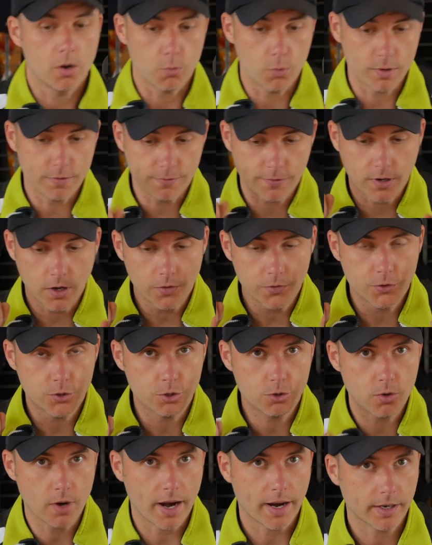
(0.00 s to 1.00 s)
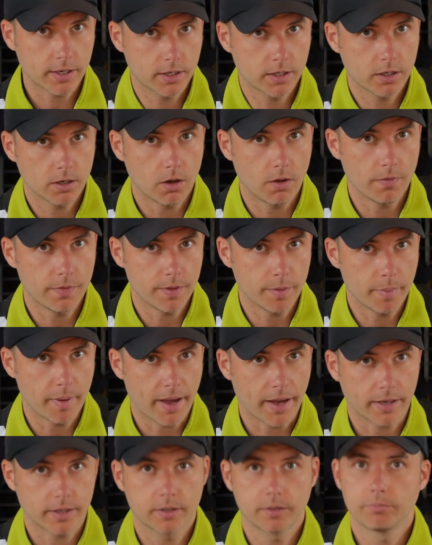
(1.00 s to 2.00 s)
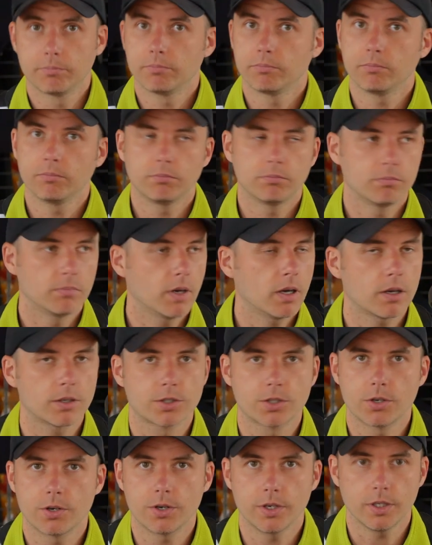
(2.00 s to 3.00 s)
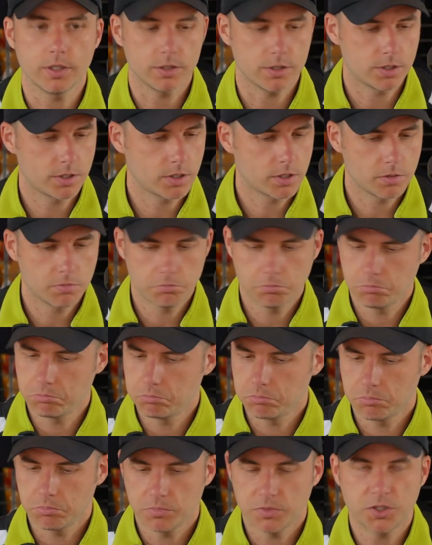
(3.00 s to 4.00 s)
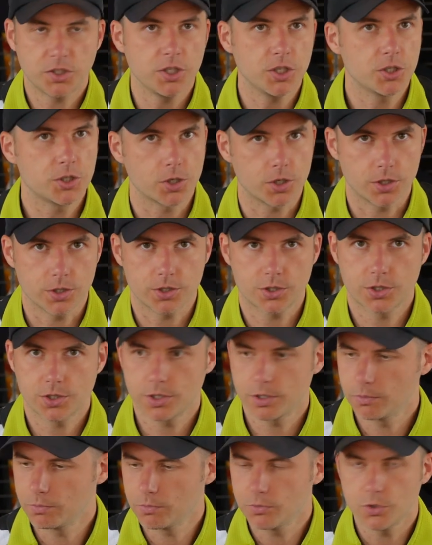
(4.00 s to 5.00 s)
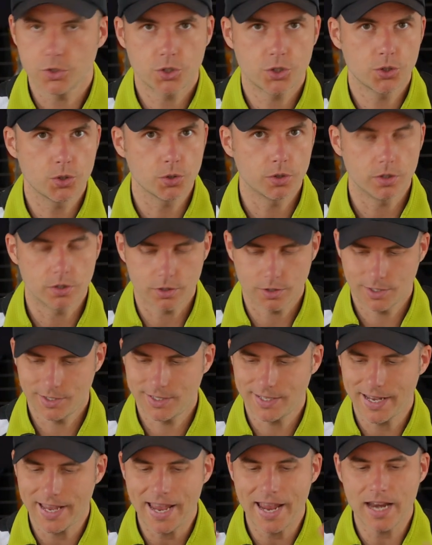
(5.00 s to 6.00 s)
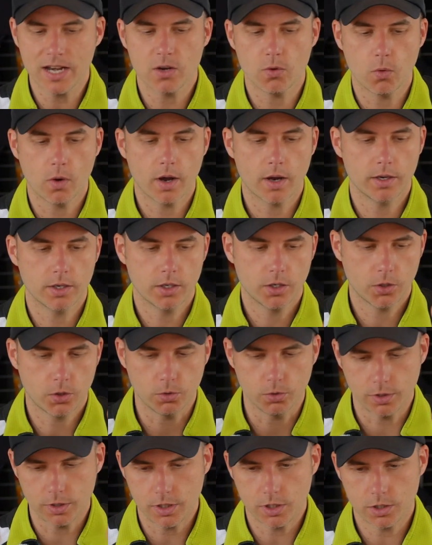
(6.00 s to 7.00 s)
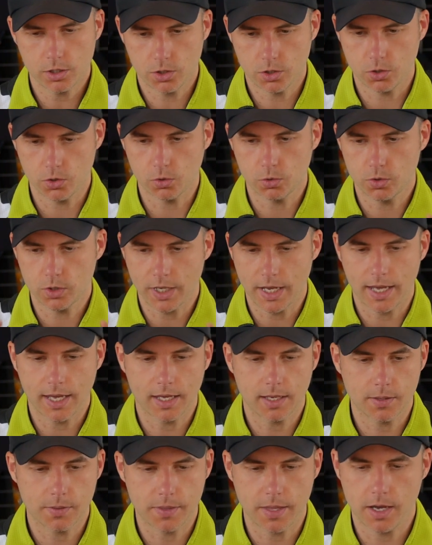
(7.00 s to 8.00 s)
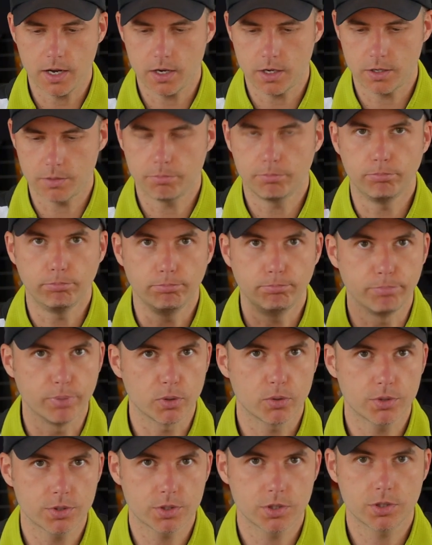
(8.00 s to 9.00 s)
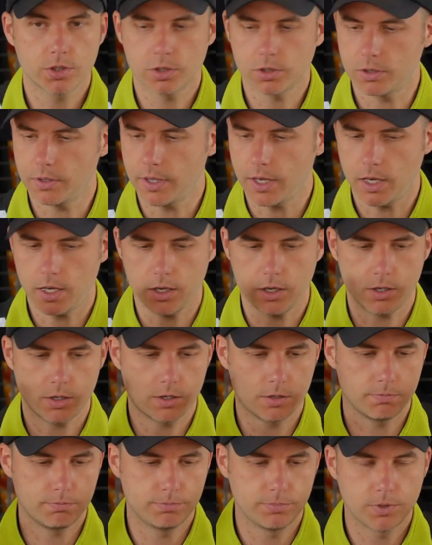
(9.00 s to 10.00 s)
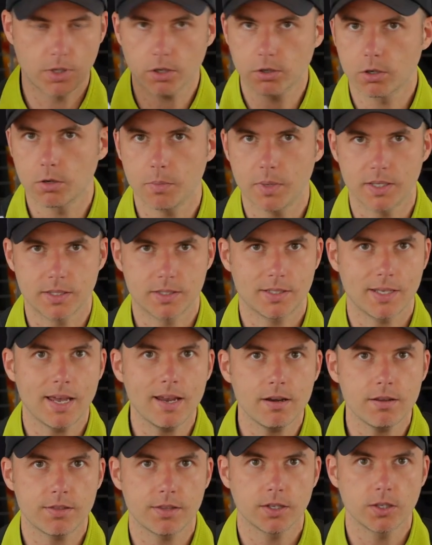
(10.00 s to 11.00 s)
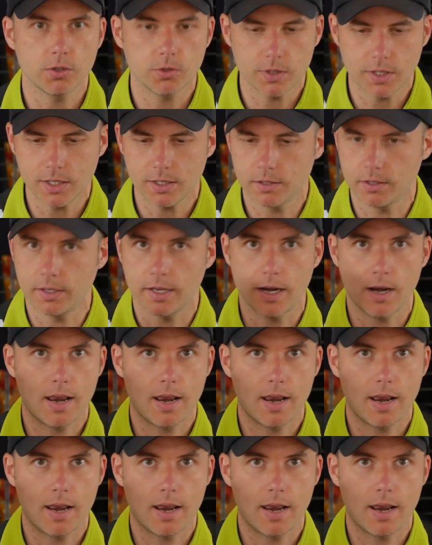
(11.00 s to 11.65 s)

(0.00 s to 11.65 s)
We've got the rack on the back. Attorneys, teachers, students, anyone who needs to take their books, their documents, anything you need, their